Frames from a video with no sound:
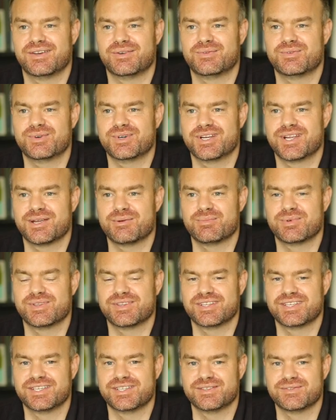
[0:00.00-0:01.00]
of what I
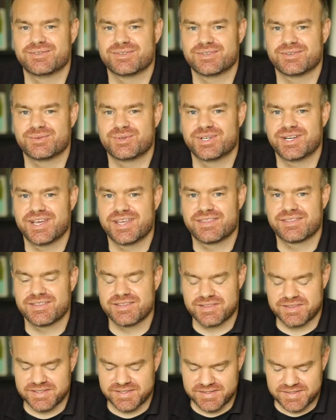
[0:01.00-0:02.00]
believe or what I
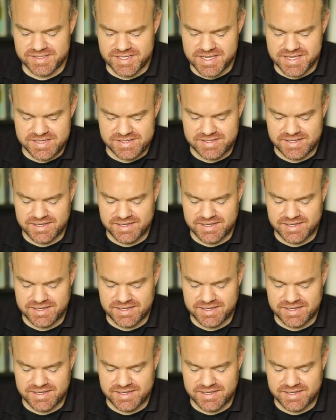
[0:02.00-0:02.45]
think this says.